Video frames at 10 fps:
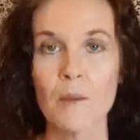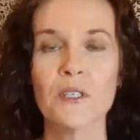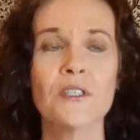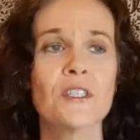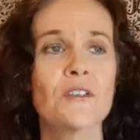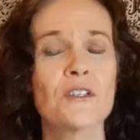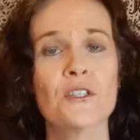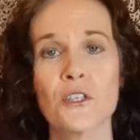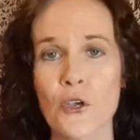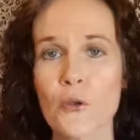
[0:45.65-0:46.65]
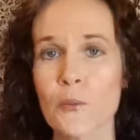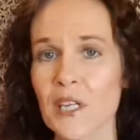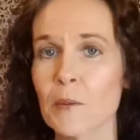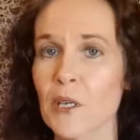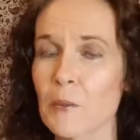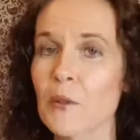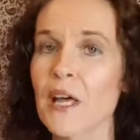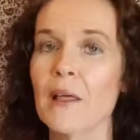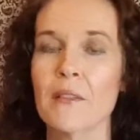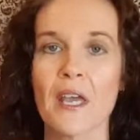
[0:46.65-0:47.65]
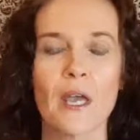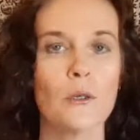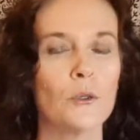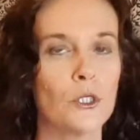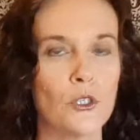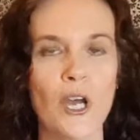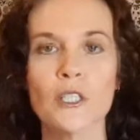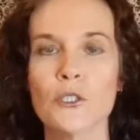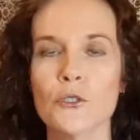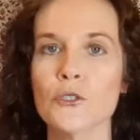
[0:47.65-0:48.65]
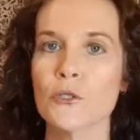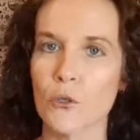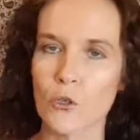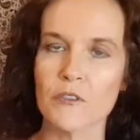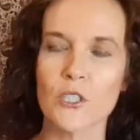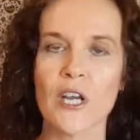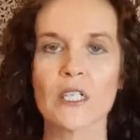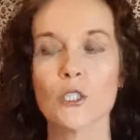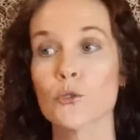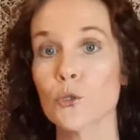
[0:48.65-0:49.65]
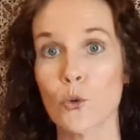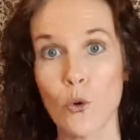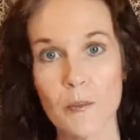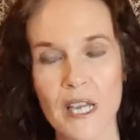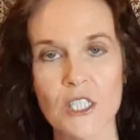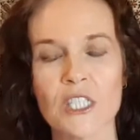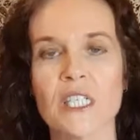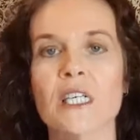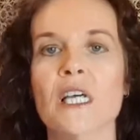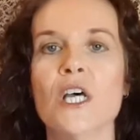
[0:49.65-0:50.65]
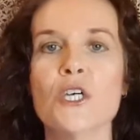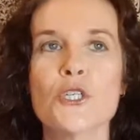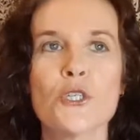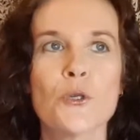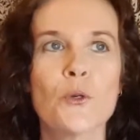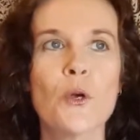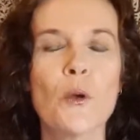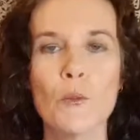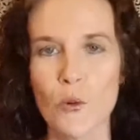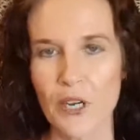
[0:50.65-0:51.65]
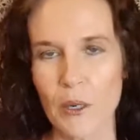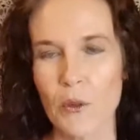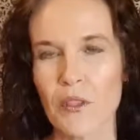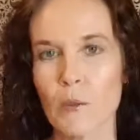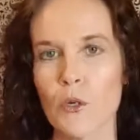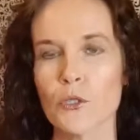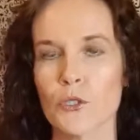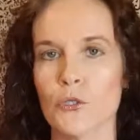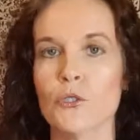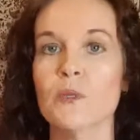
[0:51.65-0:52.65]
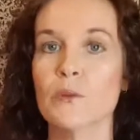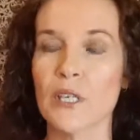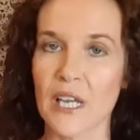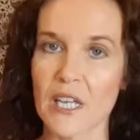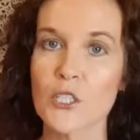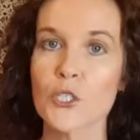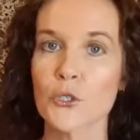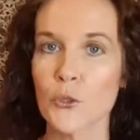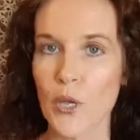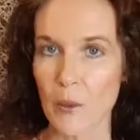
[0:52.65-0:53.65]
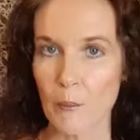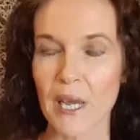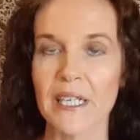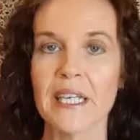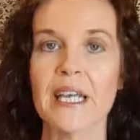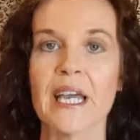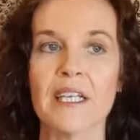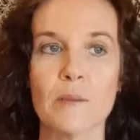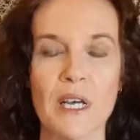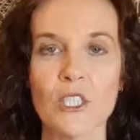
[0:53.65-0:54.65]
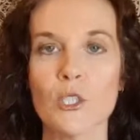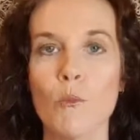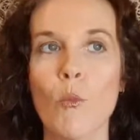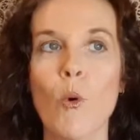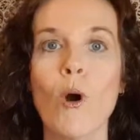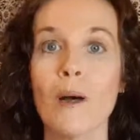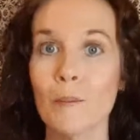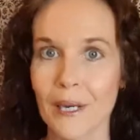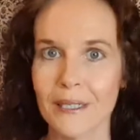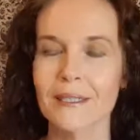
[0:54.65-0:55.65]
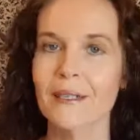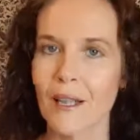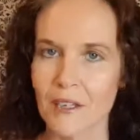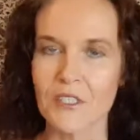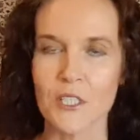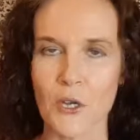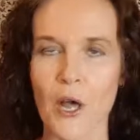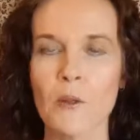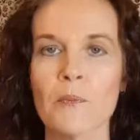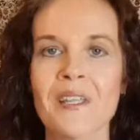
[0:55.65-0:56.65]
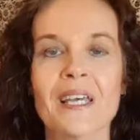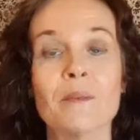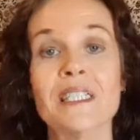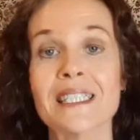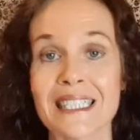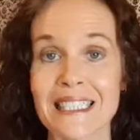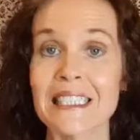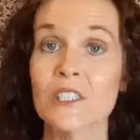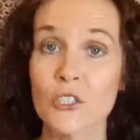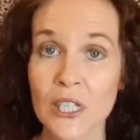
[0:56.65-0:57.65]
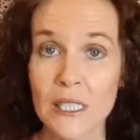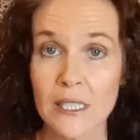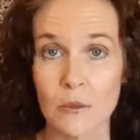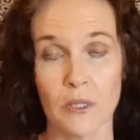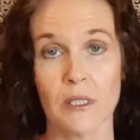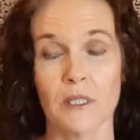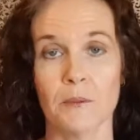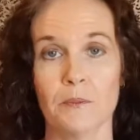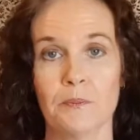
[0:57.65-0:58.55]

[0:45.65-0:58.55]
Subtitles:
Because there are so many people out there who are trying to use law of attraction or magic to bring what they want to them in regards to money and a much more abundant lifestyle, but are still struggling with it.